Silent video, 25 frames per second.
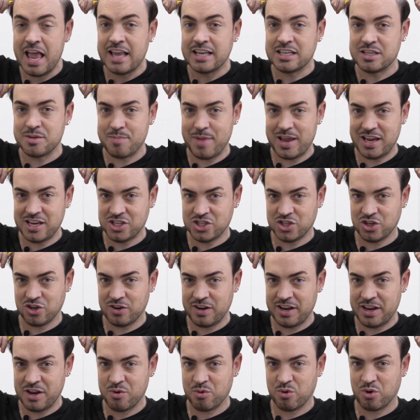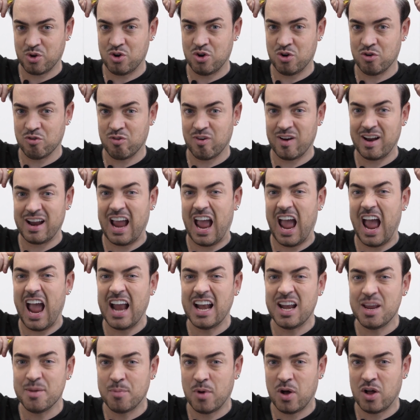to make sure that you're covering
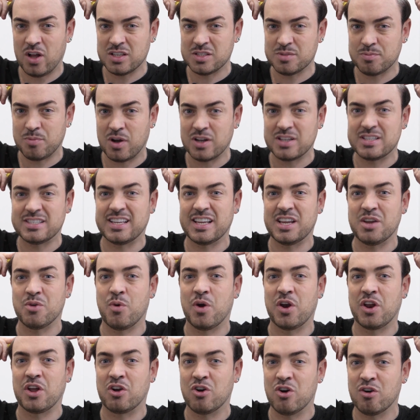any ball spots that you want to